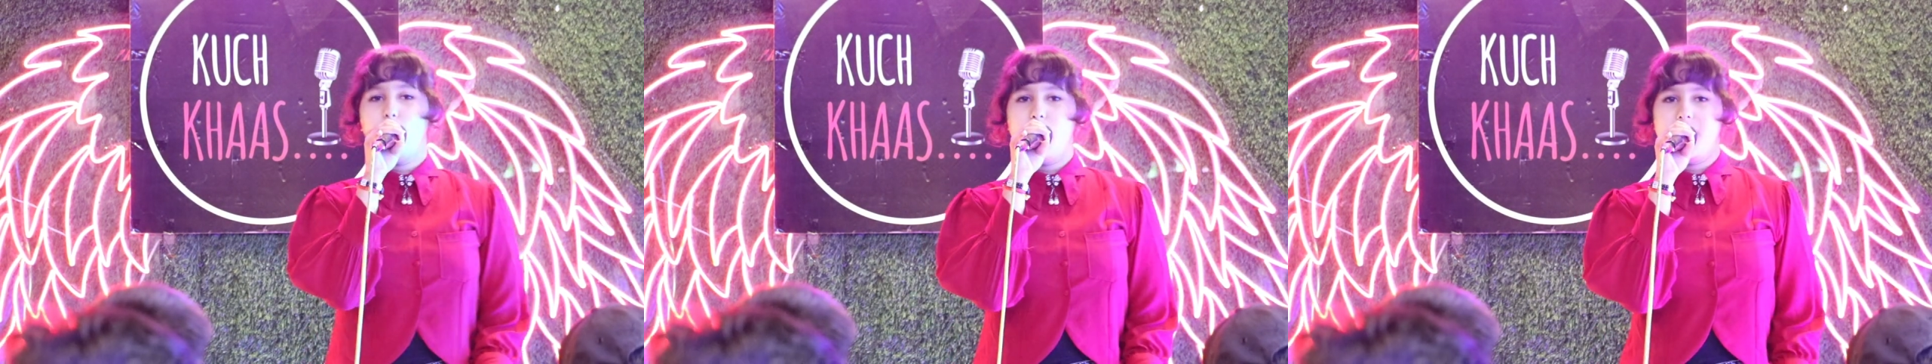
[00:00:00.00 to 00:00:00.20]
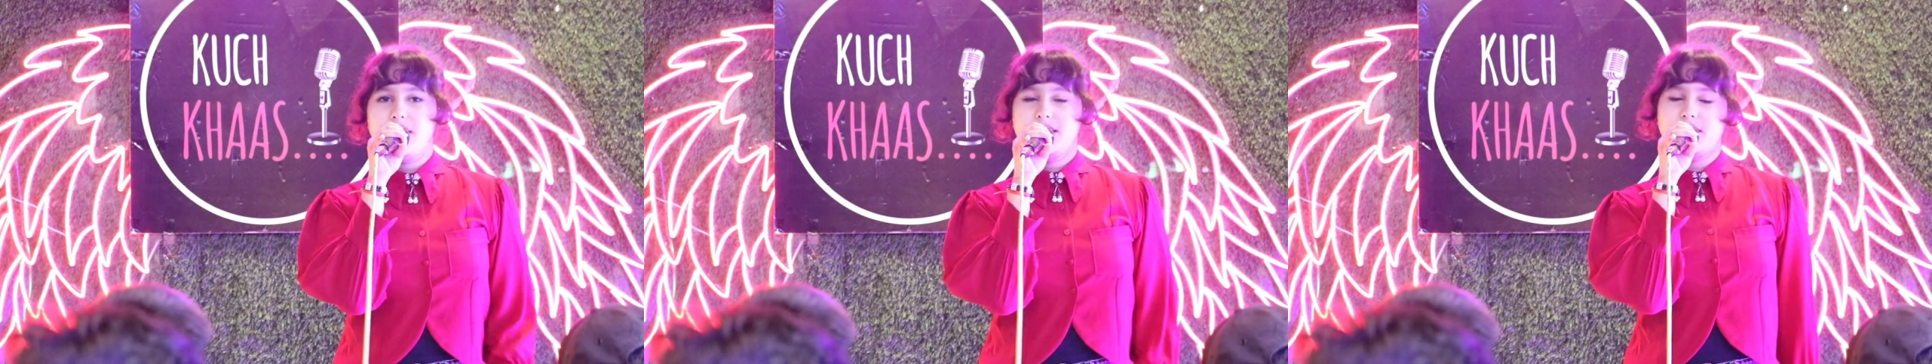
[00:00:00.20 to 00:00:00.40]

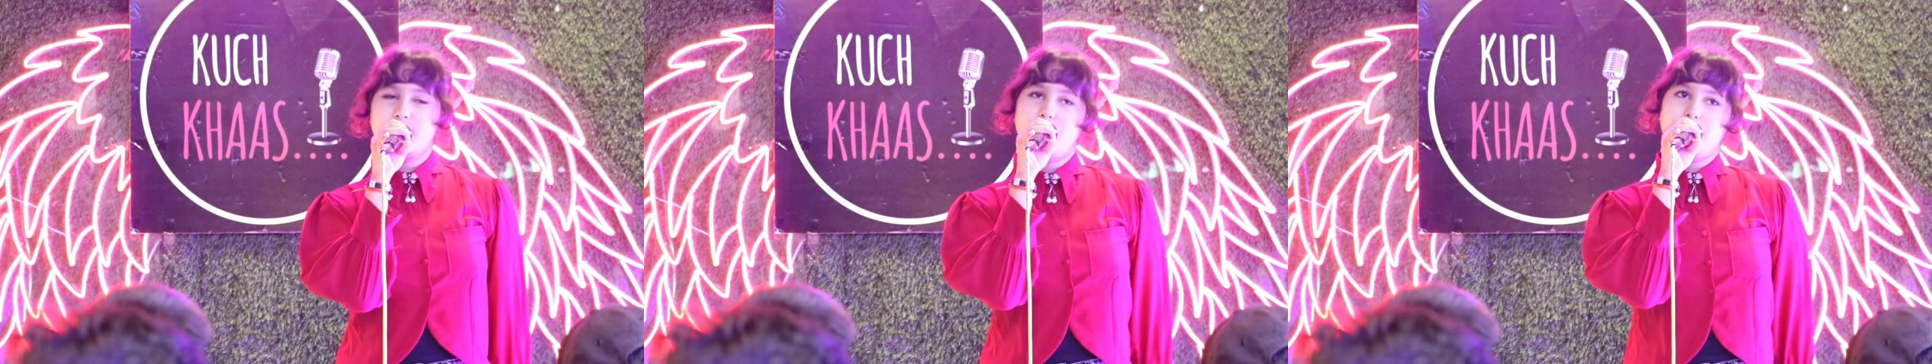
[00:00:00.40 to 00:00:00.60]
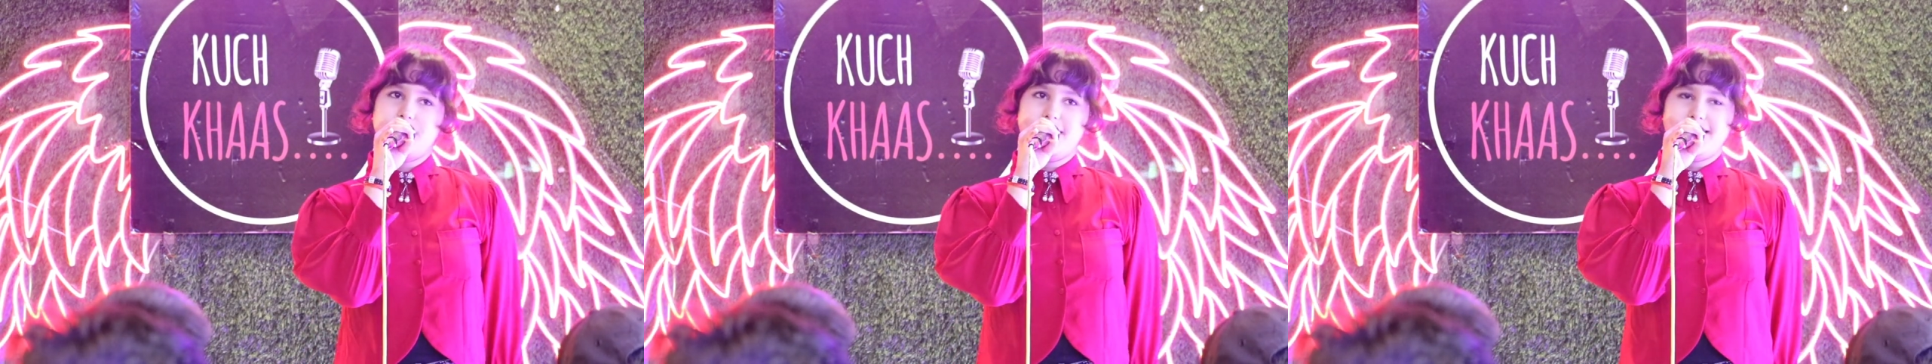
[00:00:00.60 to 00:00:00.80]
When a
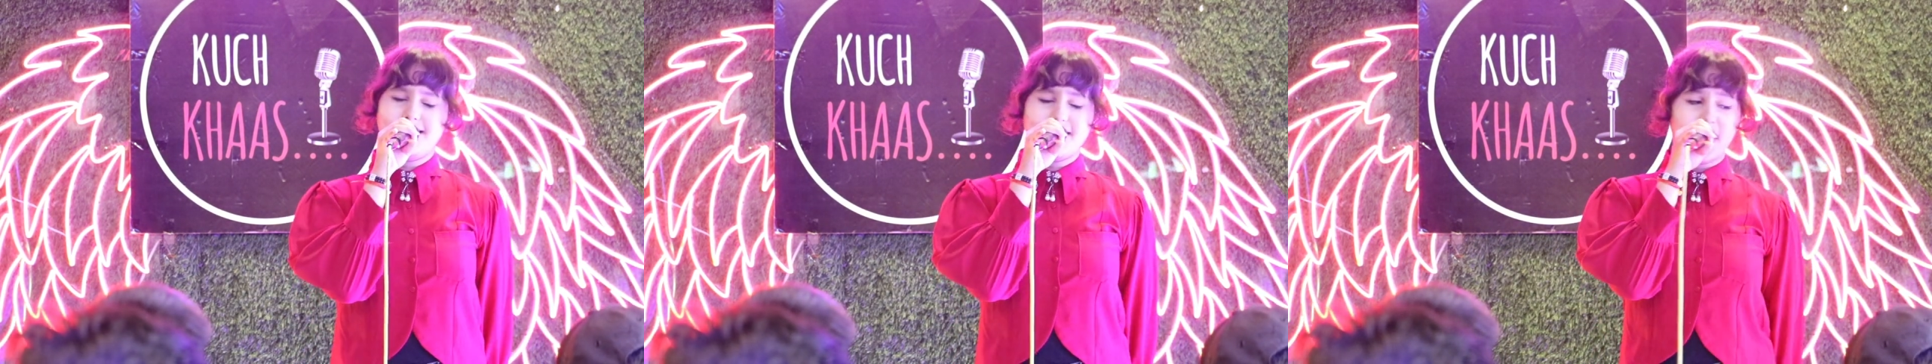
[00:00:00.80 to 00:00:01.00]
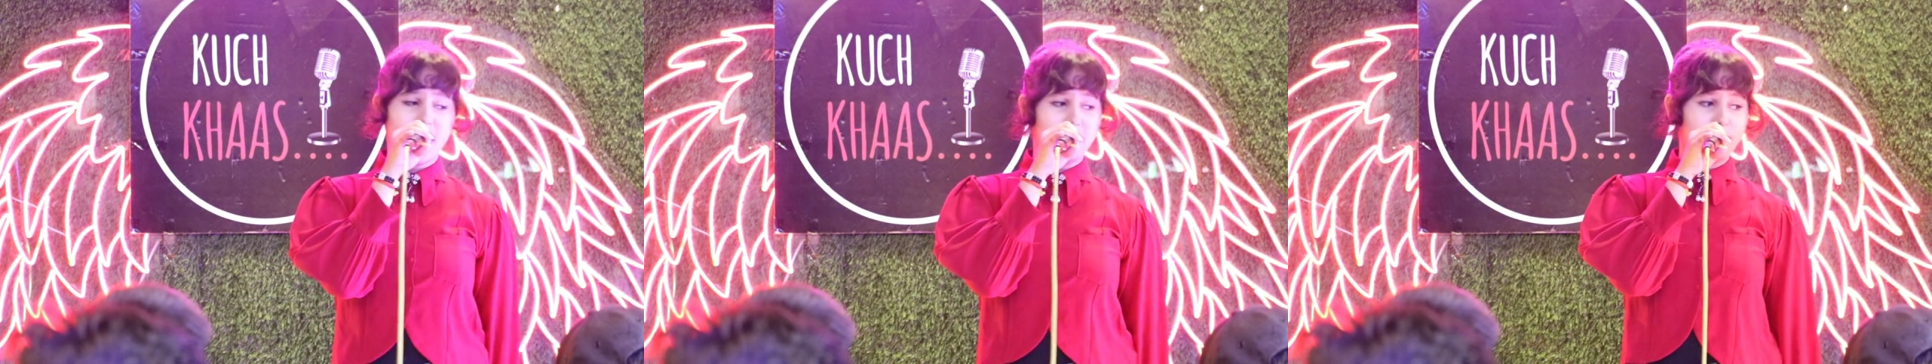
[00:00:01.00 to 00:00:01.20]
source is
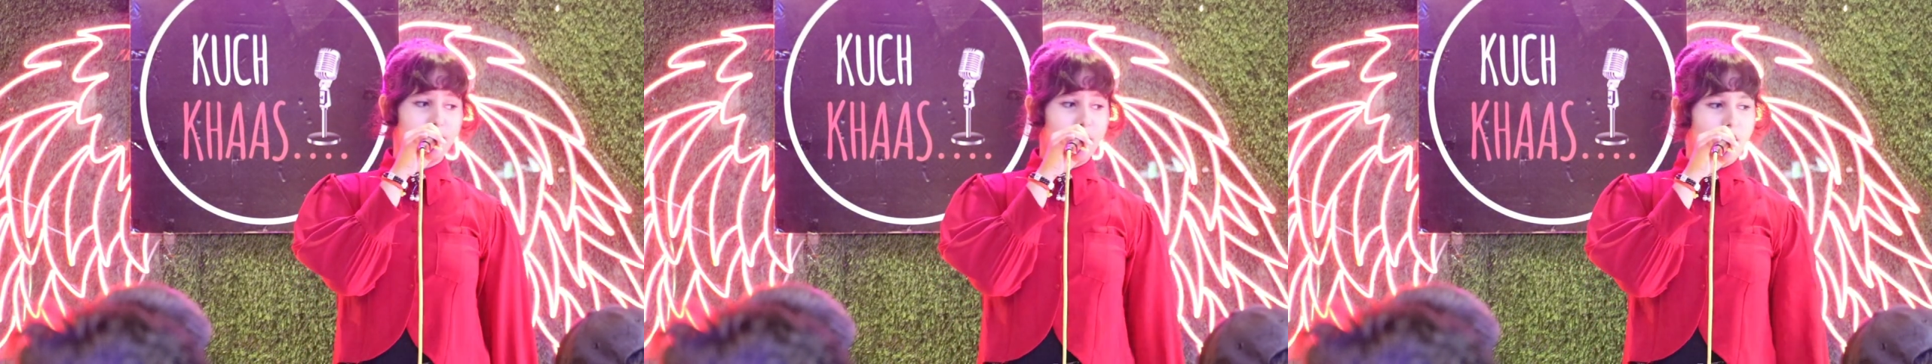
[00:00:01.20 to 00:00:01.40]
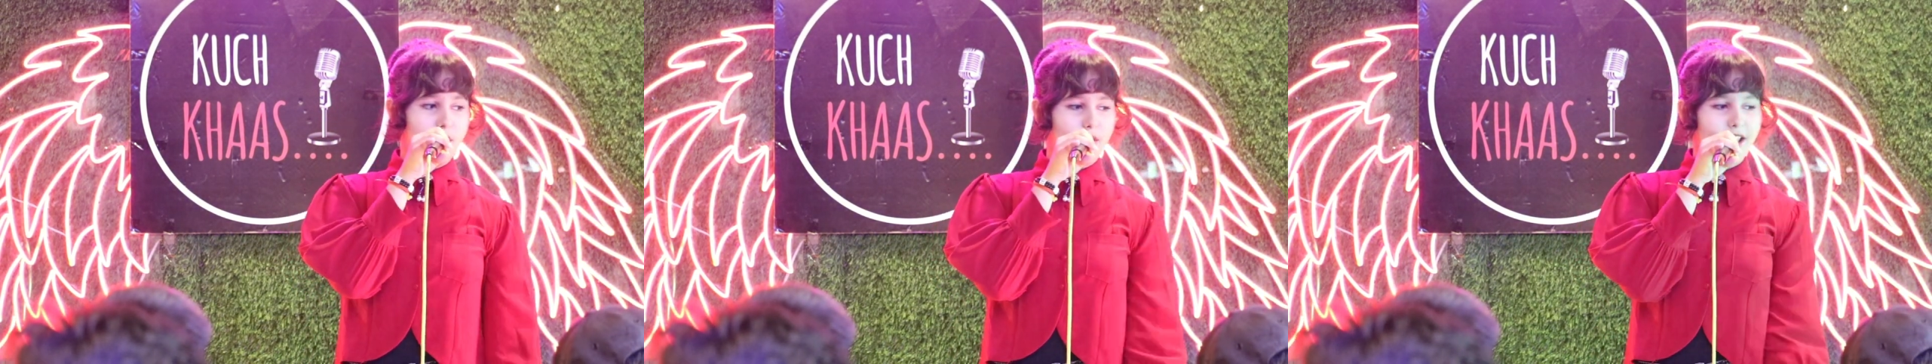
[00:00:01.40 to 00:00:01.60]
signed
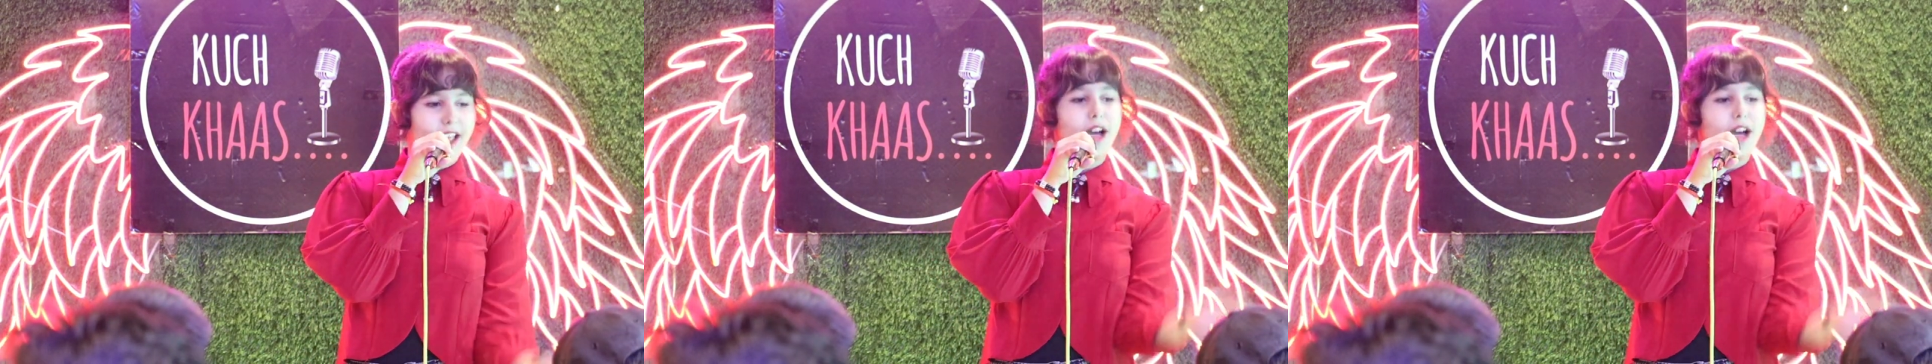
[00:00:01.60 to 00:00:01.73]
for it,